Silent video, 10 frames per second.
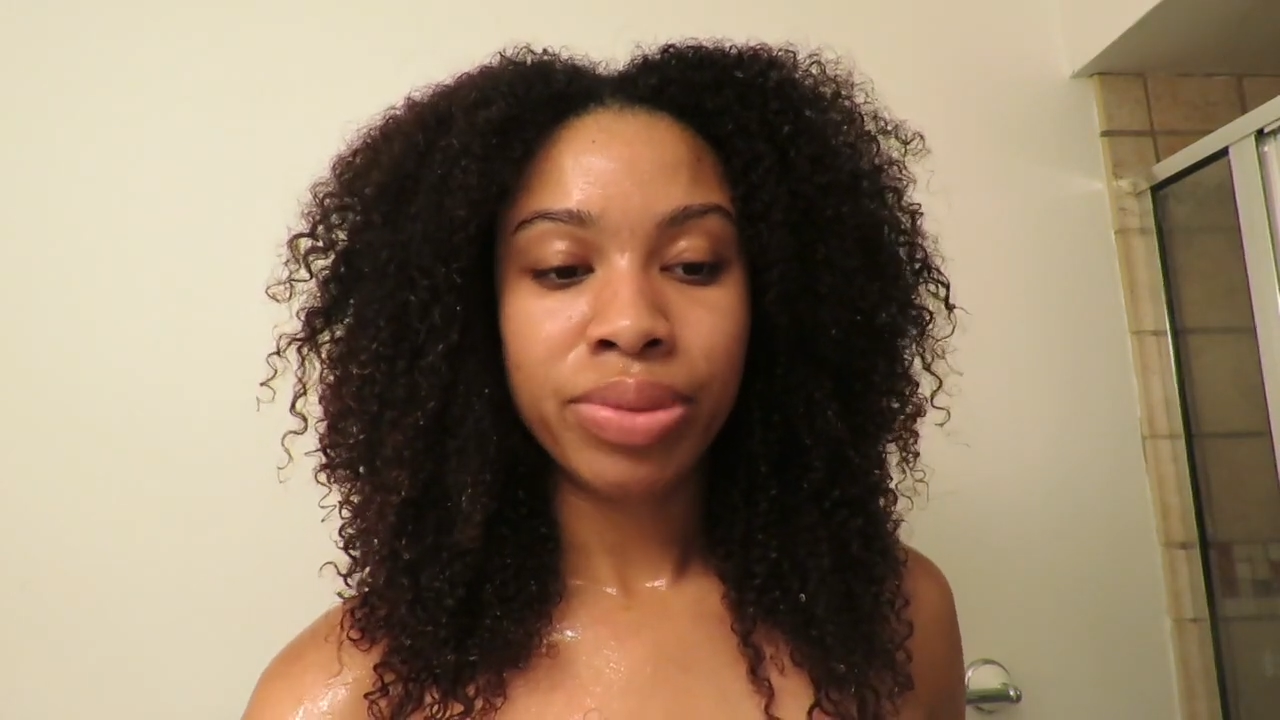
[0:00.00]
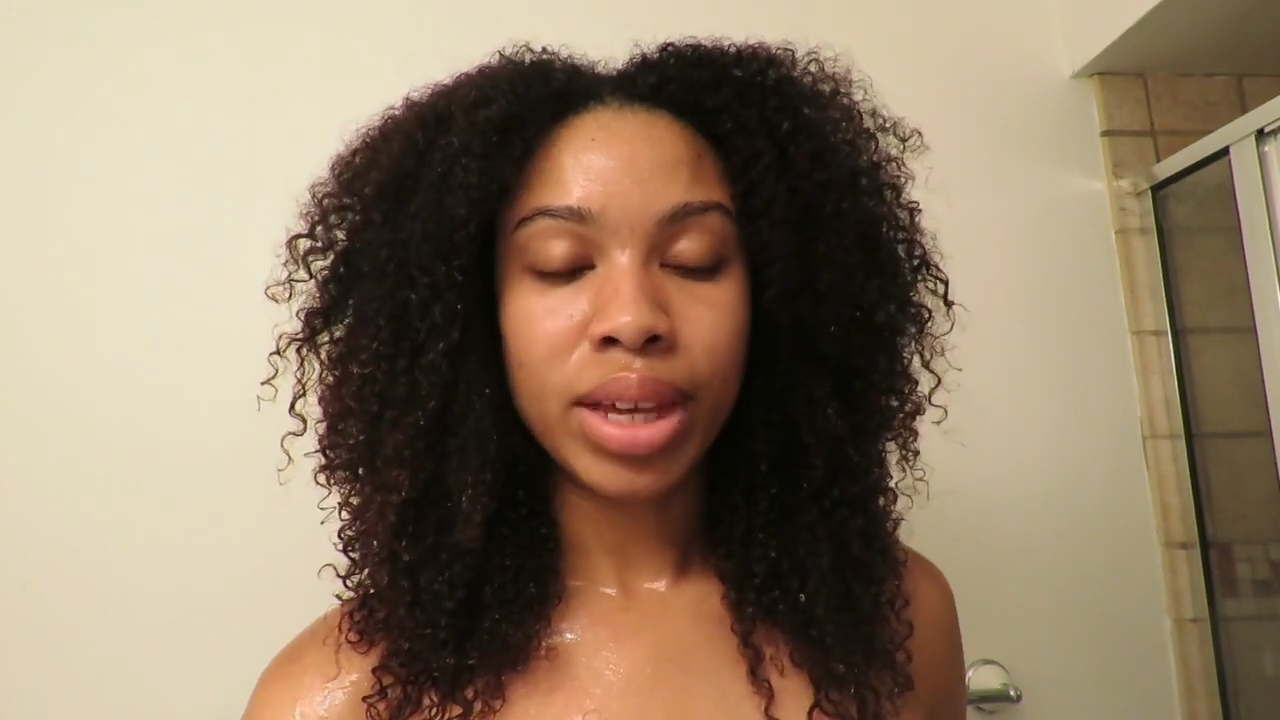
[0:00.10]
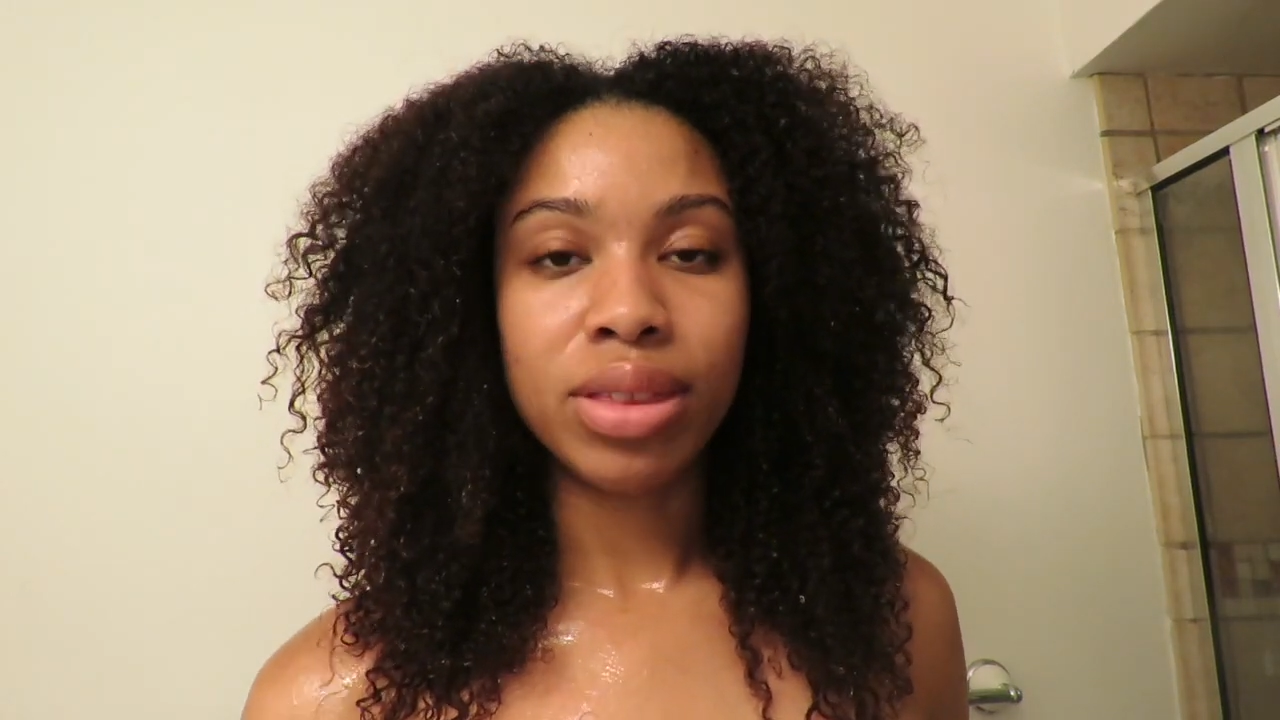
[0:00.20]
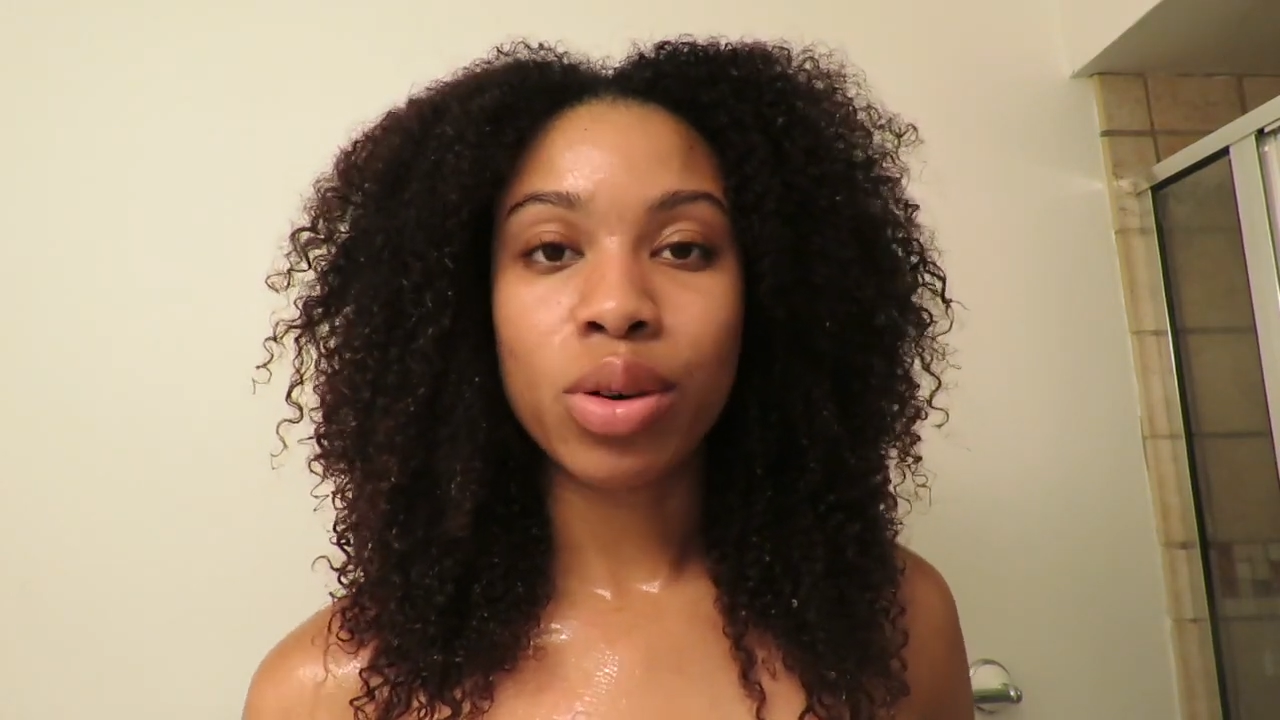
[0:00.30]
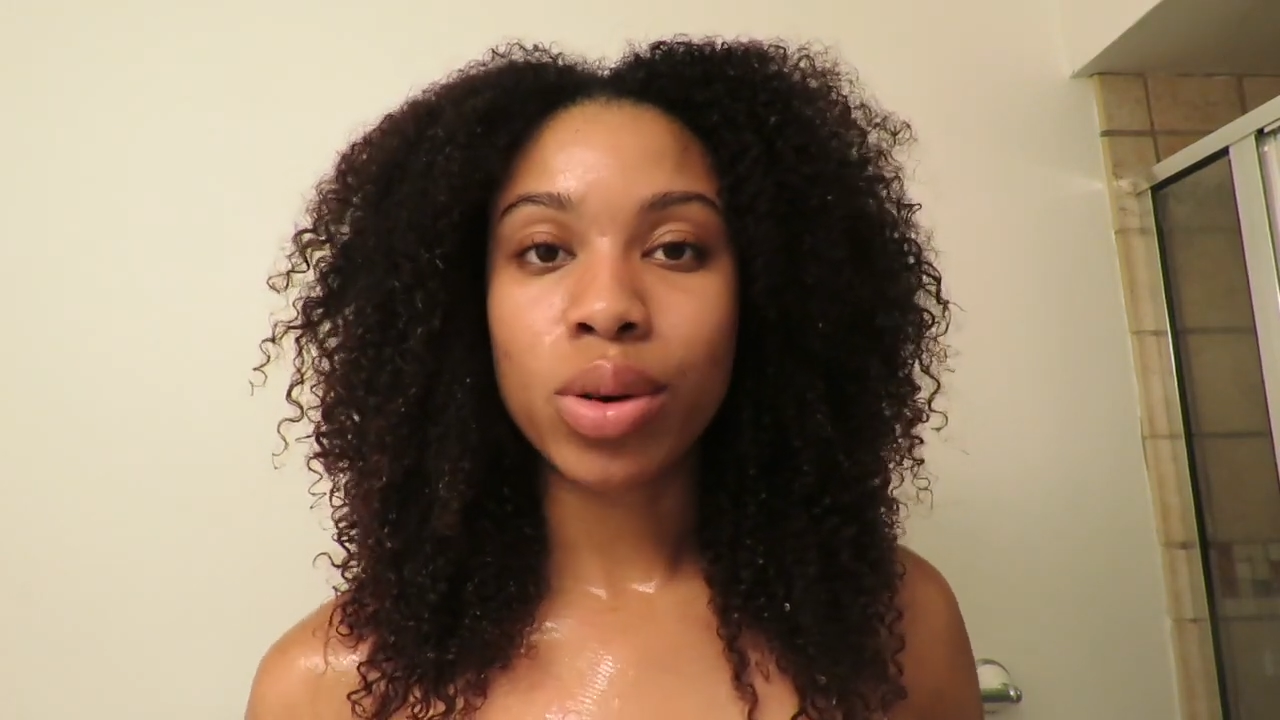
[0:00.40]

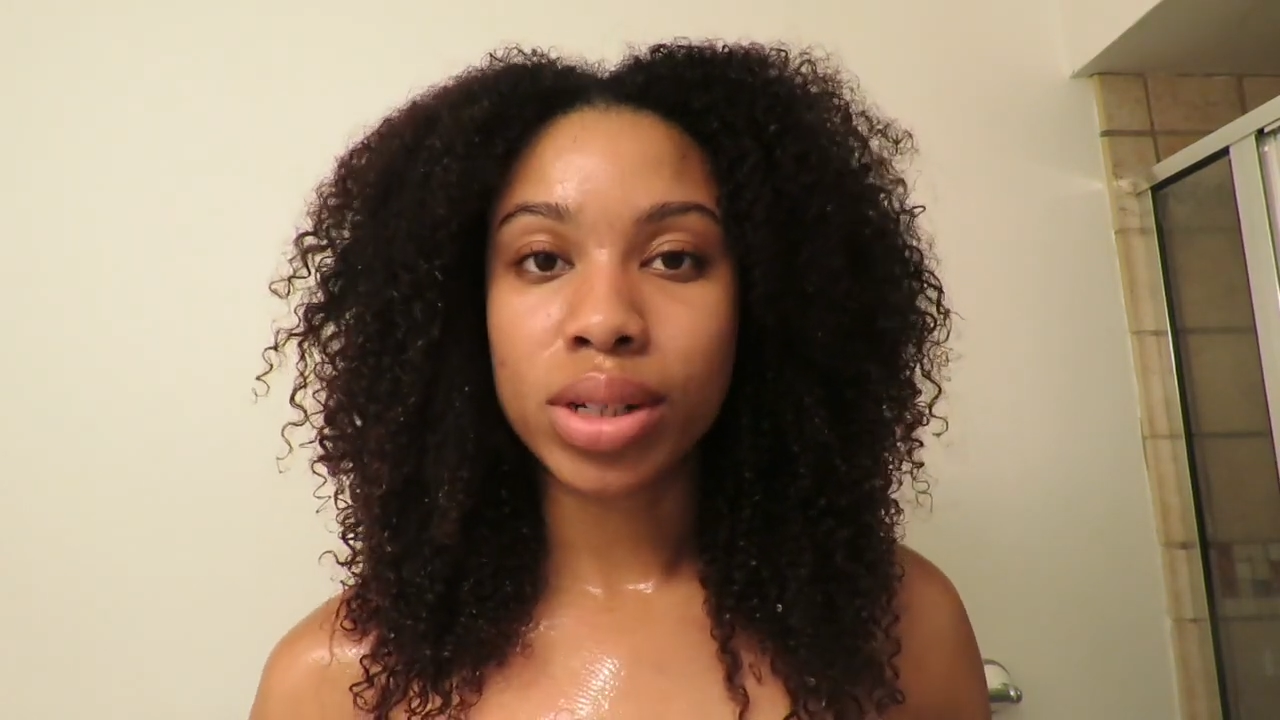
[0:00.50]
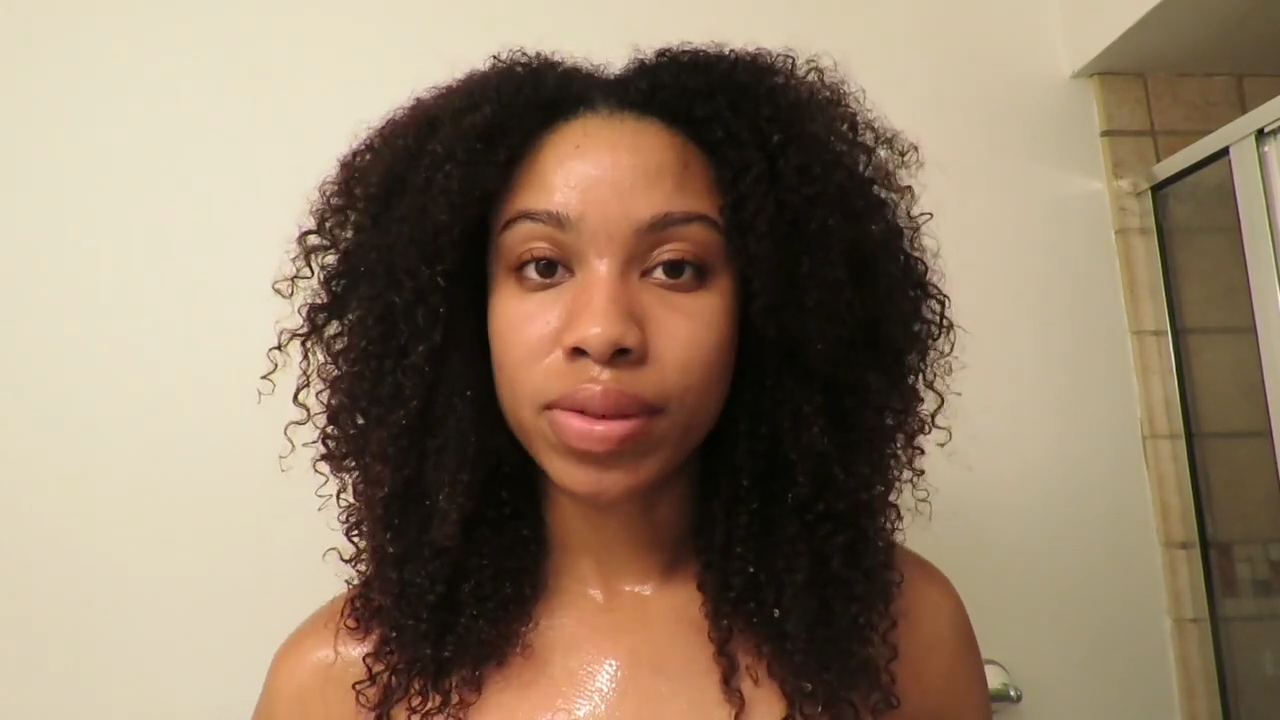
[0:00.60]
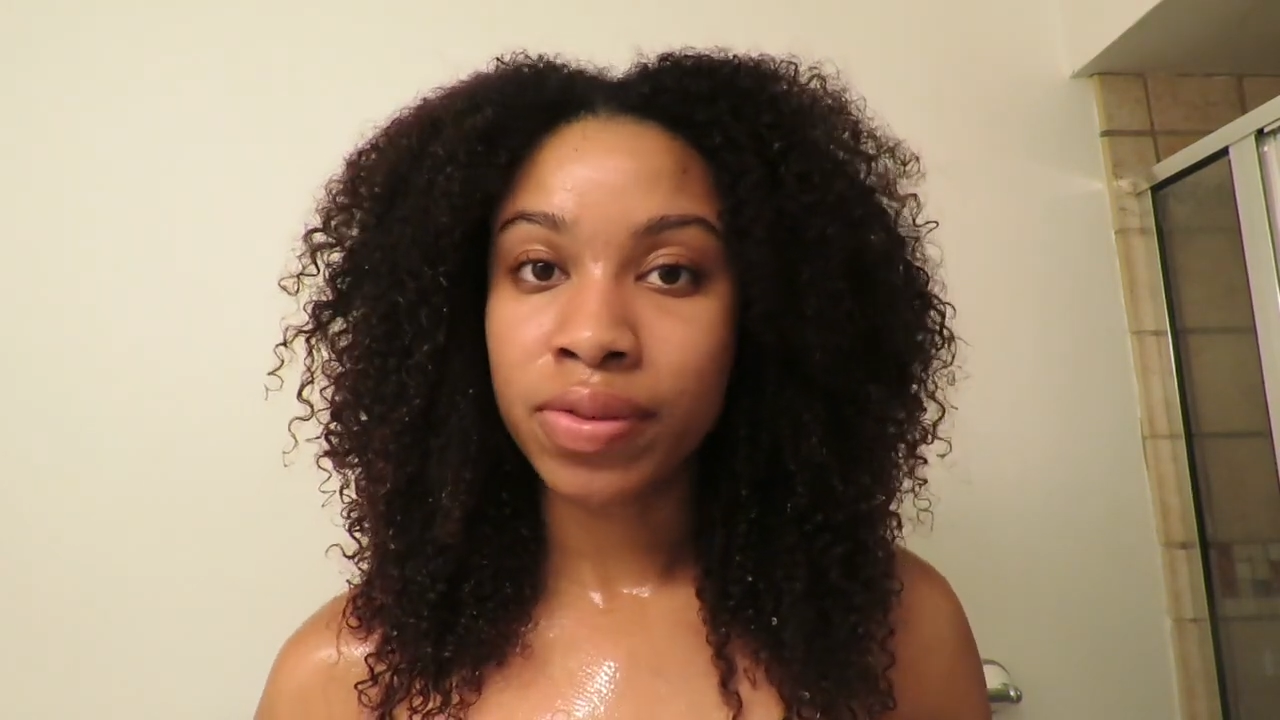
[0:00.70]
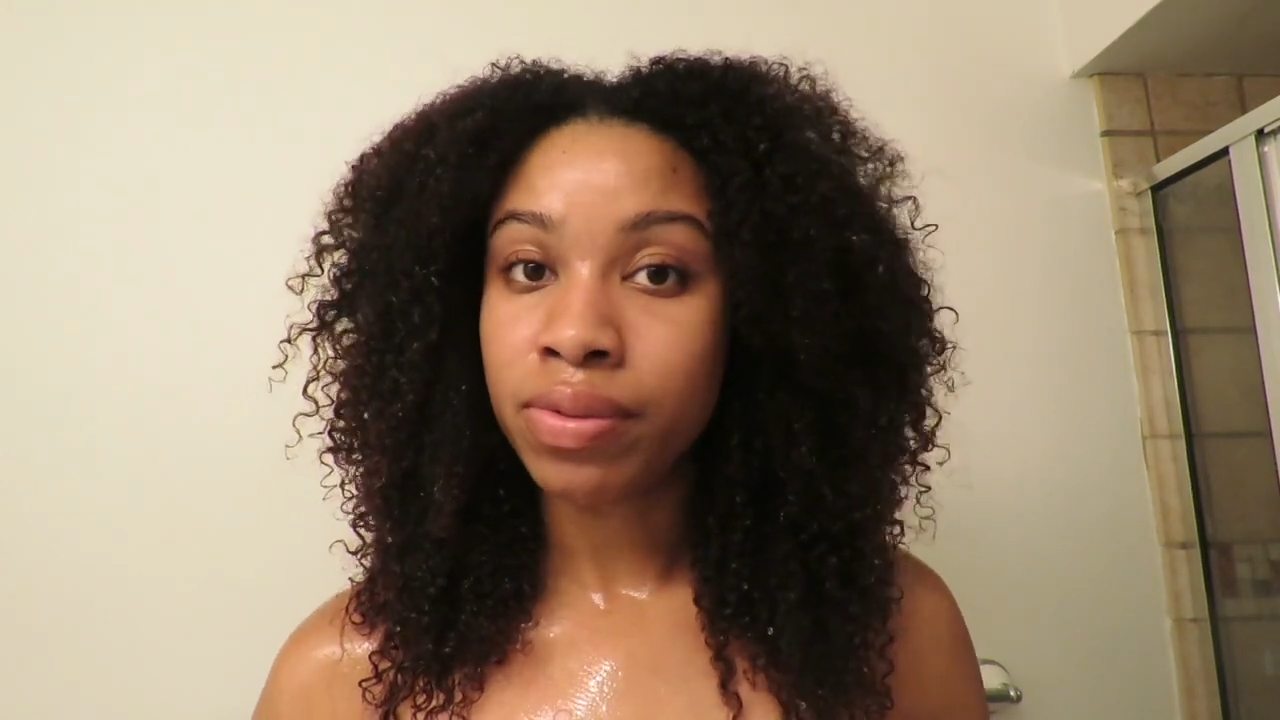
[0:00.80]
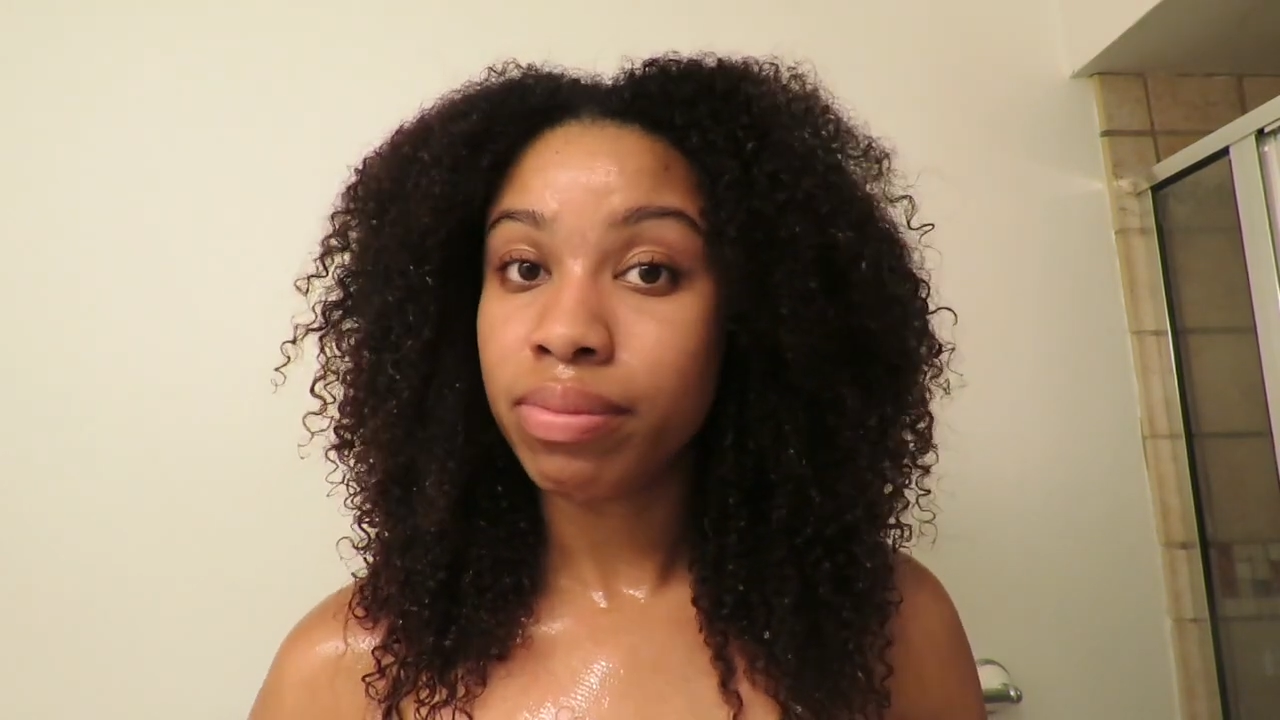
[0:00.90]
in the course
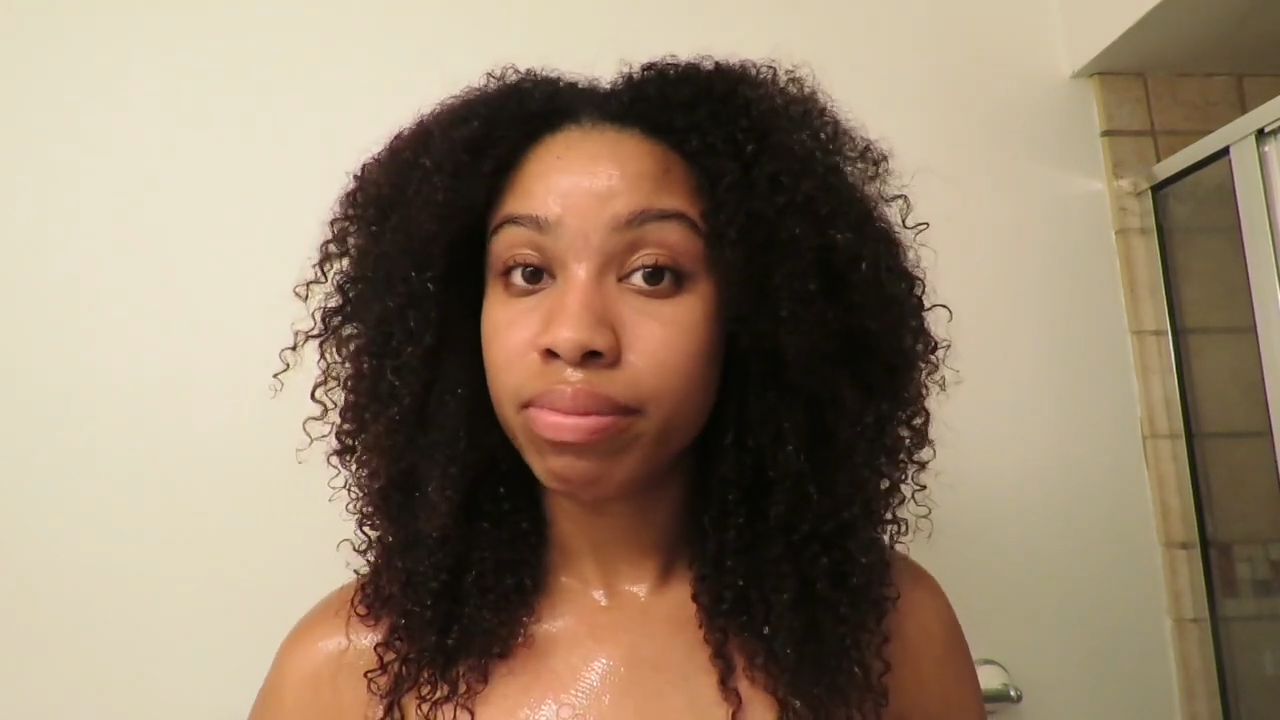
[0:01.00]
of